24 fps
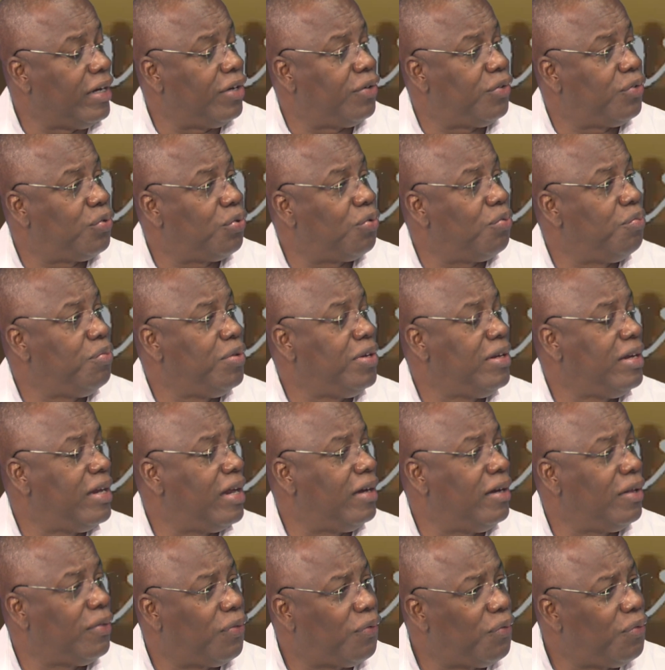It took me
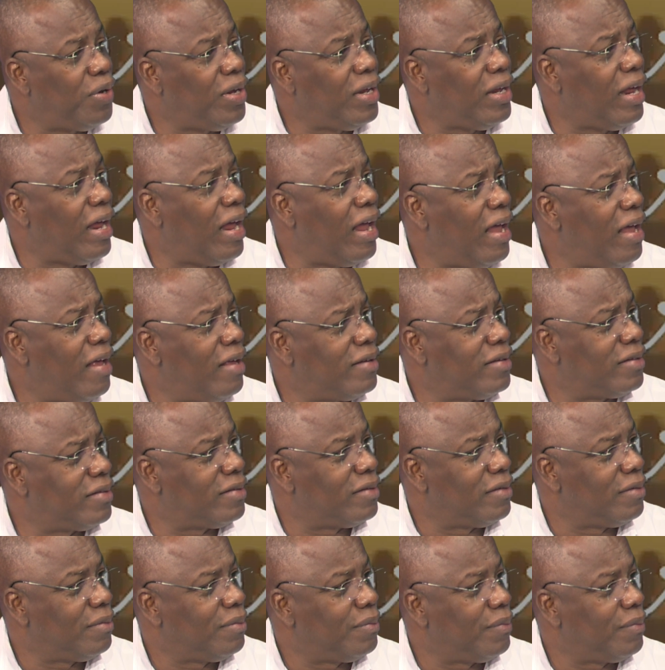nearly 3 years.